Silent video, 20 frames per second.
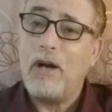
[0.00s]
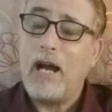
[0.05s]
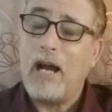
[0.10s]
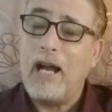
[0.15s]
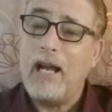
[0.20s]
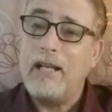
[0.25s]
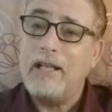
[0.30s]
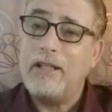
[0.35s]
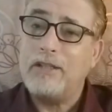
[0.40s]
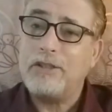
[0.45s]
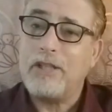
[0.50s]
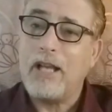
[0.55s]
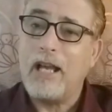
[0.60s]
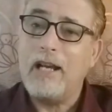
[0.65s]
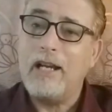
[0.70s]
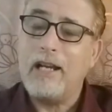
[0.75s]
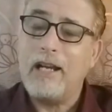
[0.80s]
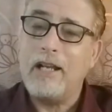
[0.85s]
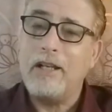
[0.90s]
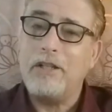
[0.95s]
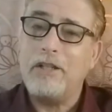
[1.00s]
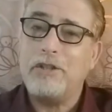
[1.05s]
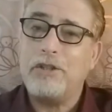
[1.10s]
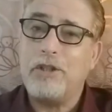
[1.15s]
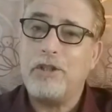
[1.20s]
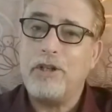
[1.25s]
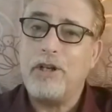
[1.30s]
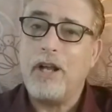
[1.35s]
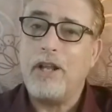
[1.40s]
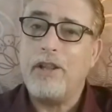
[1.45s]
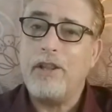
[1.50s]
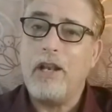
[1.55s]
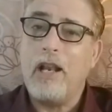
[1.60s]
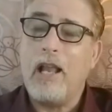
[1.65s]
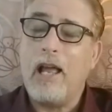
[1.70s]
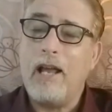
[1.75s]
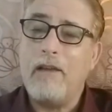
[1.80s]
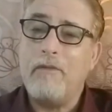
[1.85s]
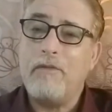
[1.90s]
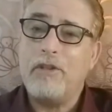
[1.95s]
I decided I'd just turn on the
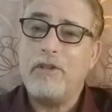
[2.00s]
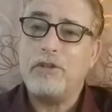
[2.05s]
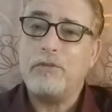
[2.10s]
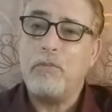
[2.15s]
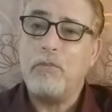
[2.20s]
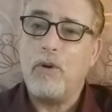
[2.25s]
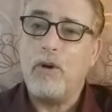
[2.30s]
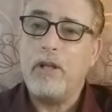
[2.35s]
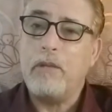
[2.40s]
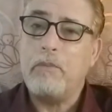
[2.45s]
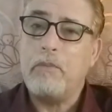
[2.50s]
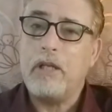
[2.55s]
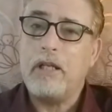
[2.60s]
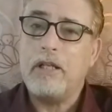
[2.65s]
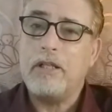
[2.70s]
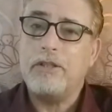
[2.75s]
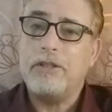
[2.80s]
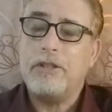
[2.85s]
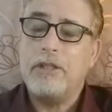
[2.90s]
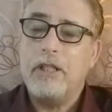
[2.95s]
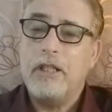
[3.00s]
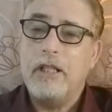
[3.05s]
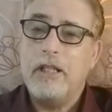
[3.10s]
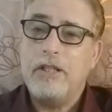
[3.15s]
live this morning because